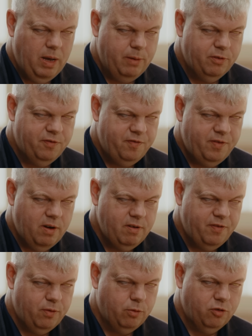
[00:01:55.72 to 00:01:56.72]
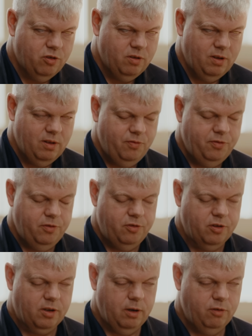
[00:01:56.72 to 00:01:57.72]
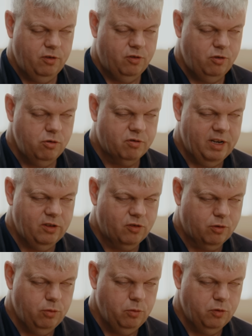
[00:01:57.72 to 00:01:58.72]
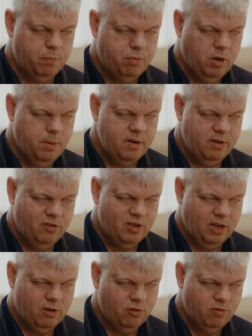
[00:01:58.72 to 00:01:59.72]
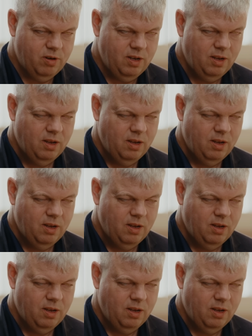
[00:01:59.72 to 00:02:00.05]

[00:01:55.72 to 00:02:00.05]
but I was very fortunate to go to 2 great schools, primary and secondary.